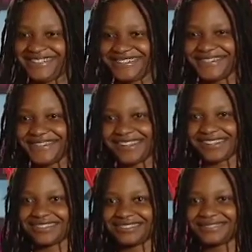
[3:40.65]
No, man, I
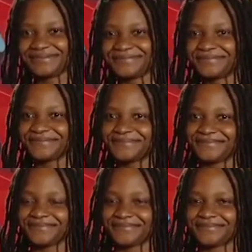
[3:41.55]
hear it, but
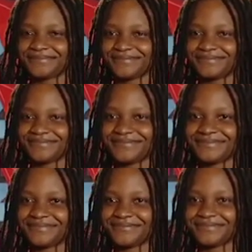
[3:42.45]
no, man, you can't sing,
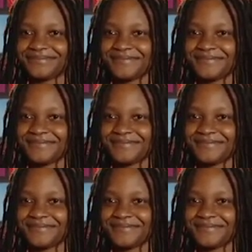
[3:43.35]
you know.